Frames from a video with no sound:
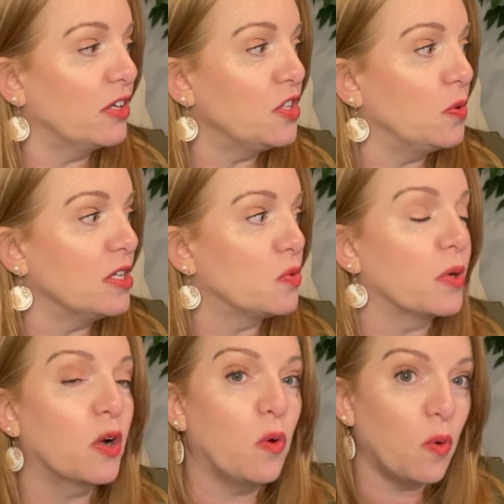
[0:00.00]
to as
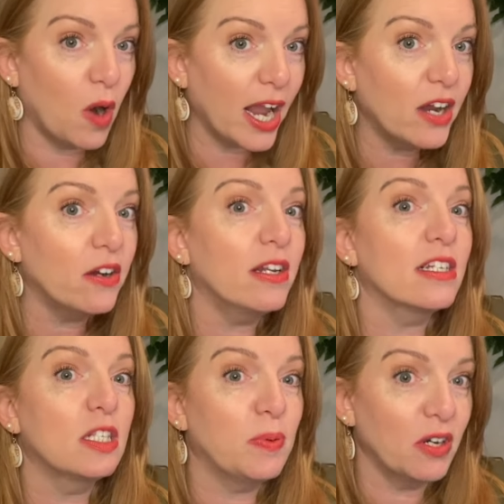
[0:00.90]
required
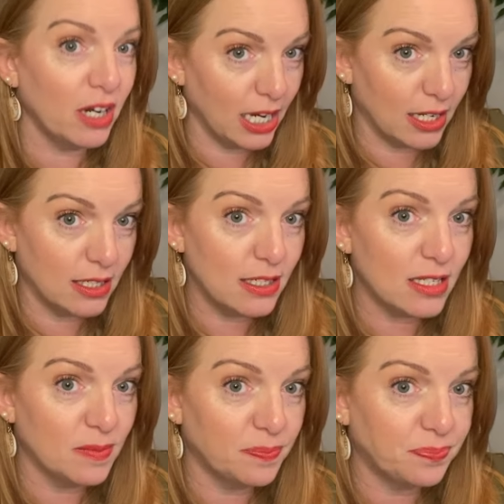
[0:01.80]
experience